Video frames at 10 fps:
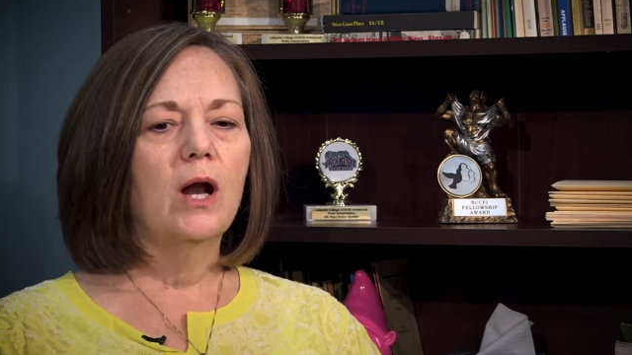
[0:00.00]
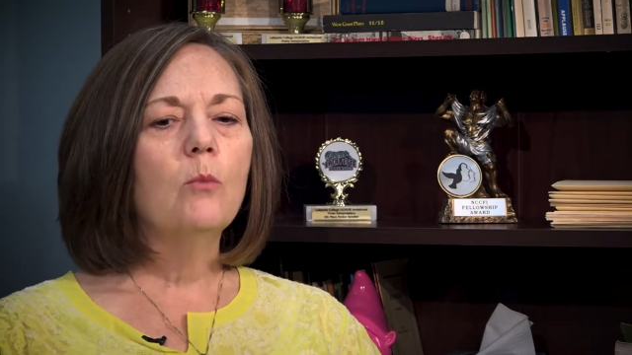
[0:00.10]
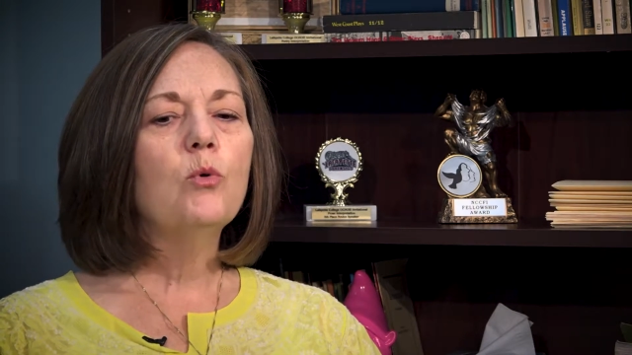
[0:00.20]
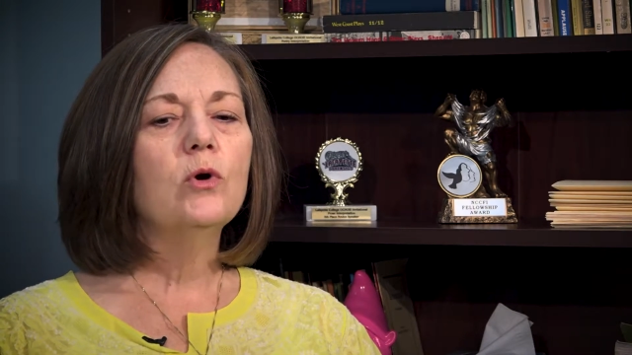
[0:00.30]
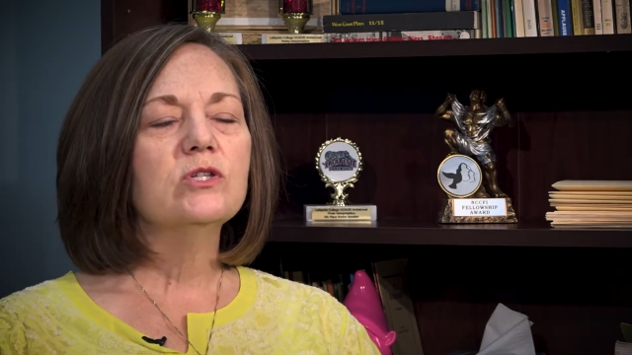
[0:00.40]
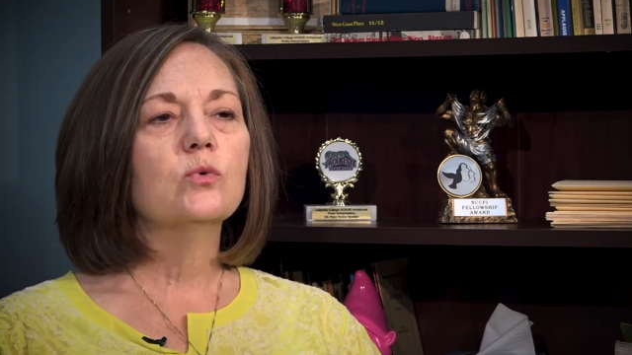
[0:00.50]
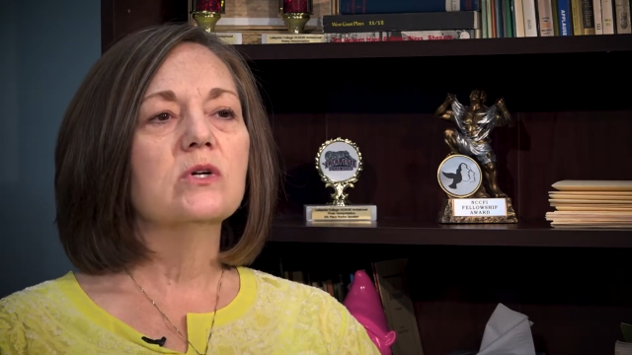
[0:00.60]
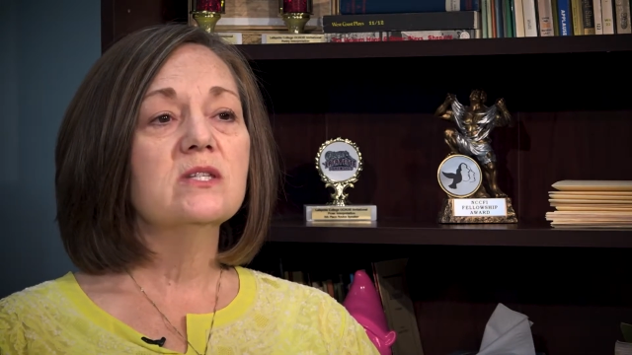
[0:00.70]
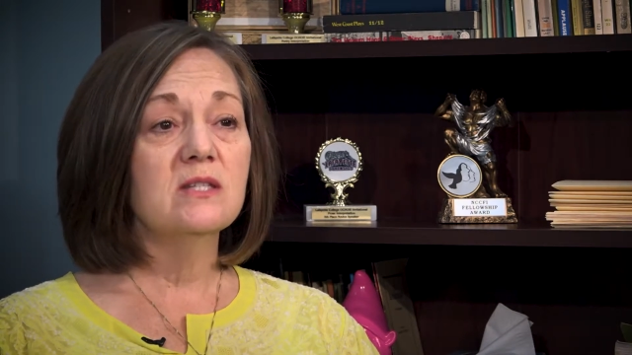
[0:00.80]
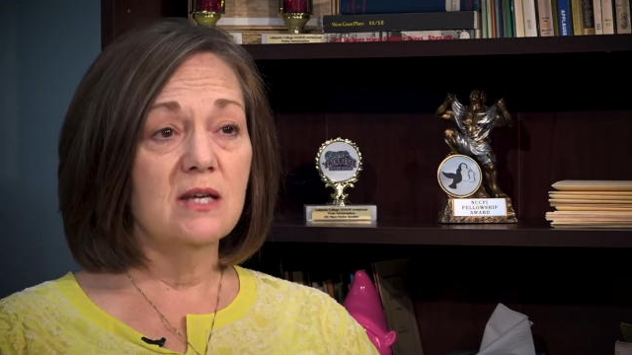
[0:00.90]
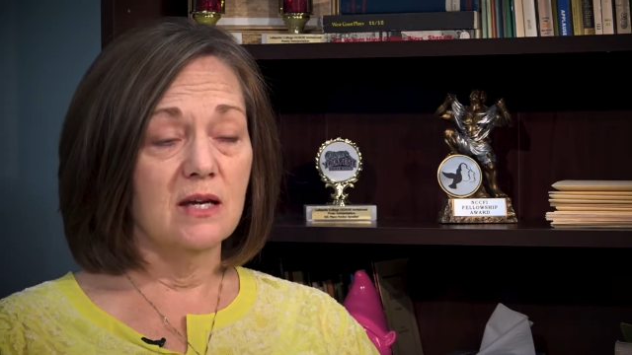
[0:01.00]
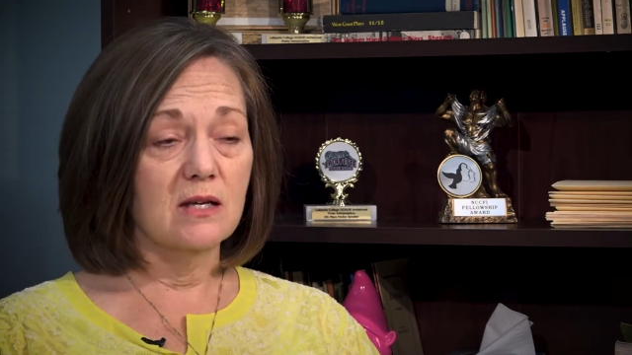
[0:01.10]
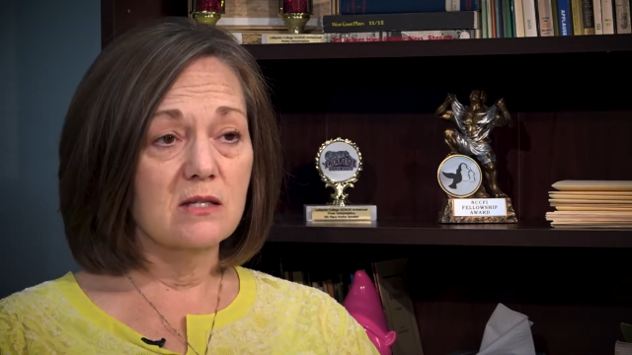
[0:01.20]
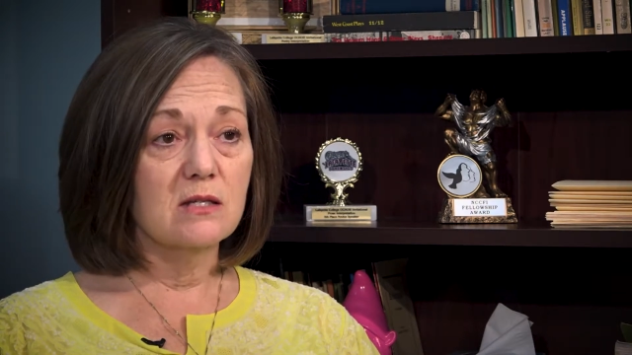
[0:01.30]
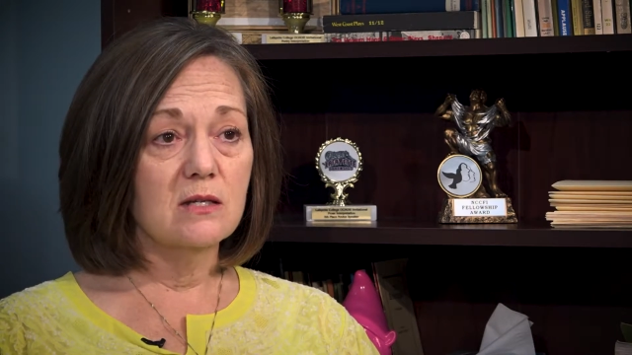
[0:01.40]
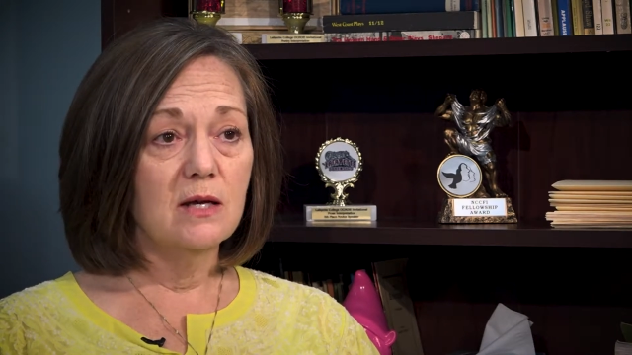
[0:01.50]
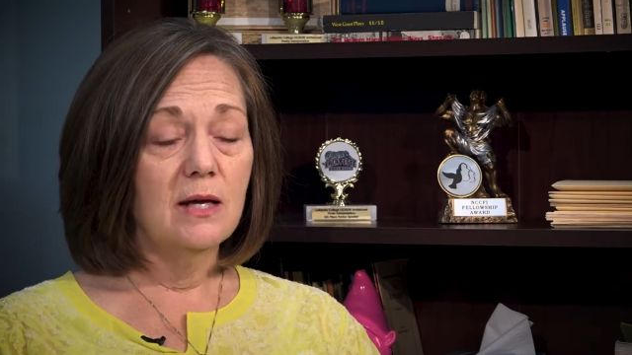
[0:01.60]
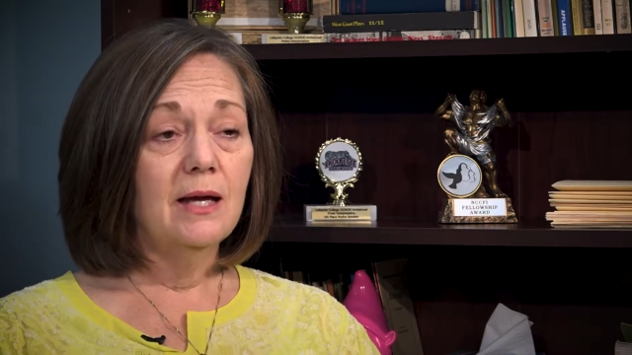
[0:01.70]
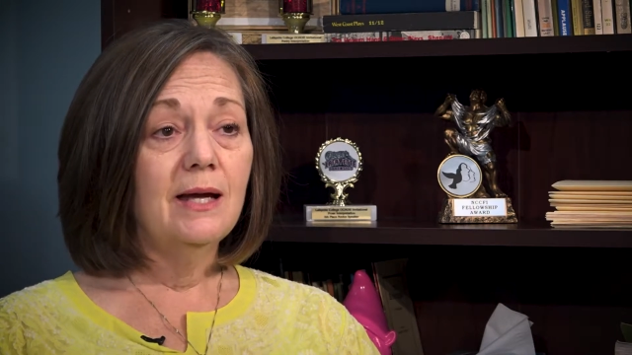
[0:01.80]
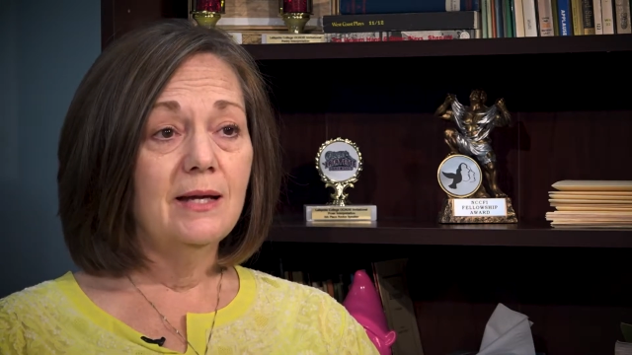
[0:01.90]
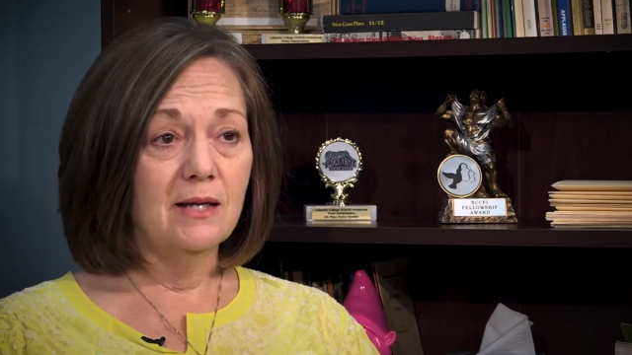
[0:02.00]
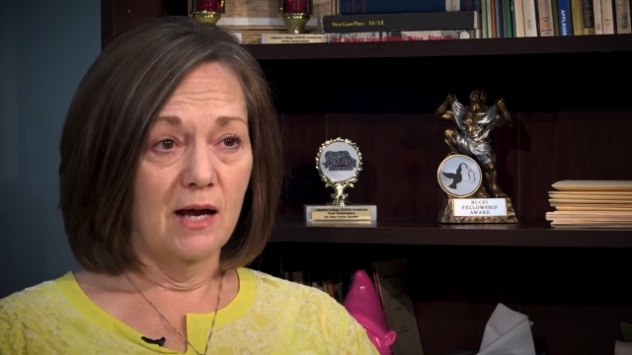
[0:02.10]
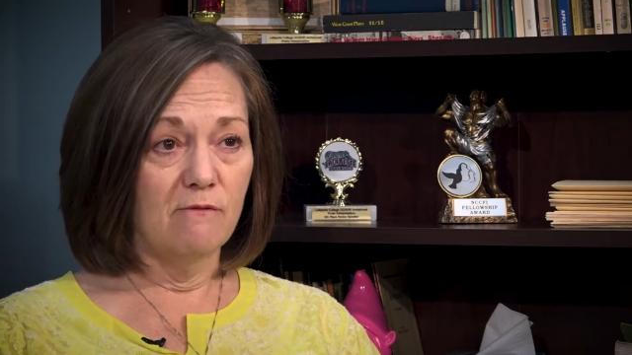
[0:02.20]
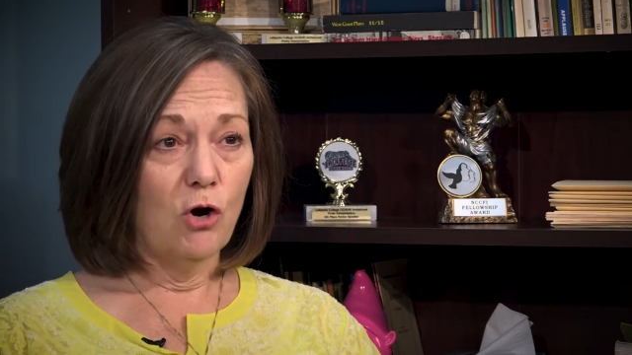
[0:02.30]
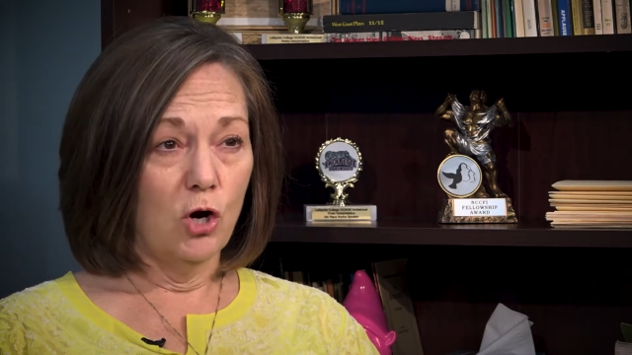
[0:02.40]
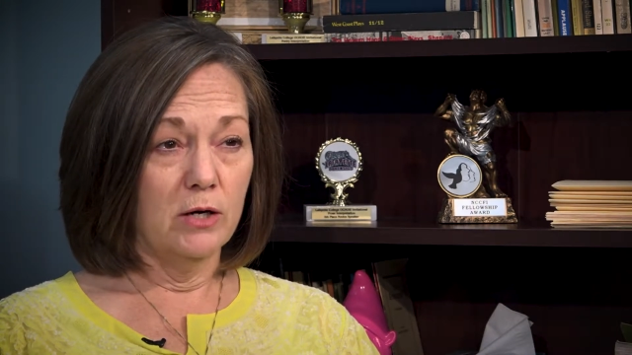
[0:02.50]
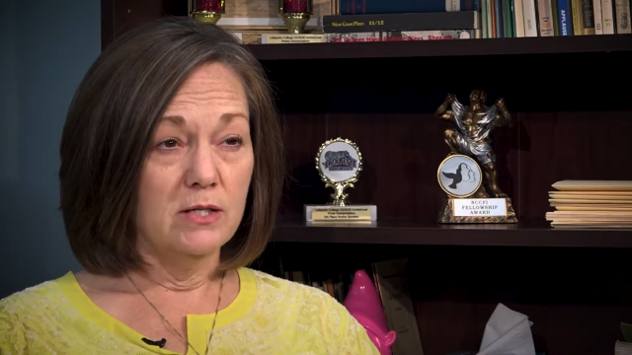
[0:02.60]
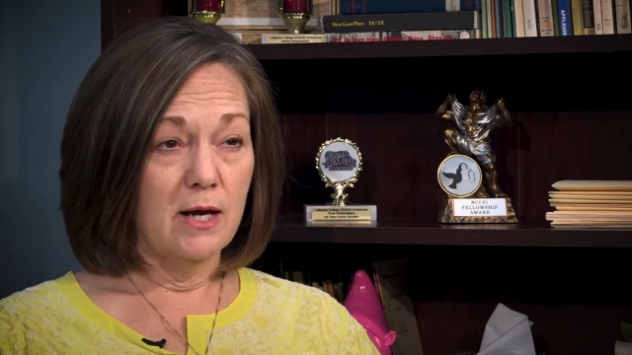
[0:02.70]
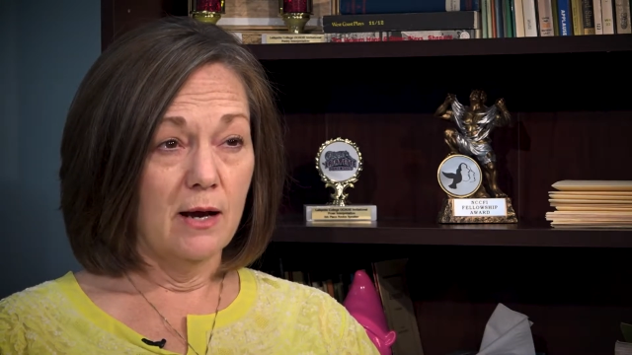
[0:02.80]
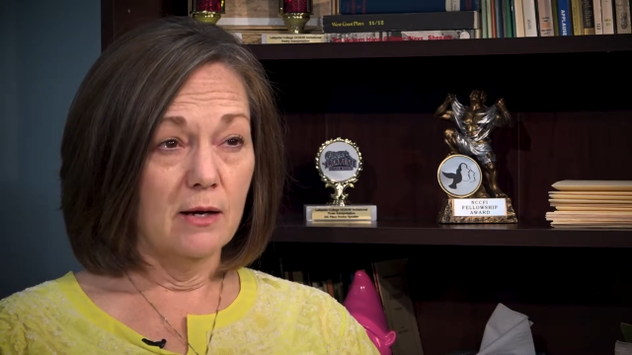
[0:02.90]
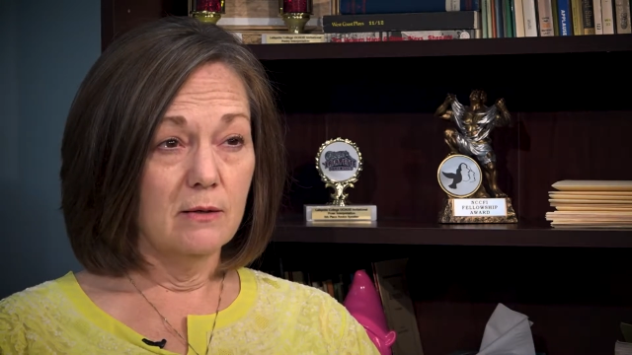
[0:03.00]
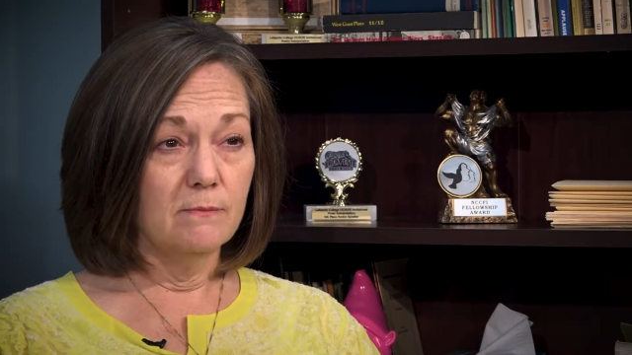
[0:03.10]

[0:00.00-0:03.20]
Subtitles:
our boys were six, he died of a heart attack.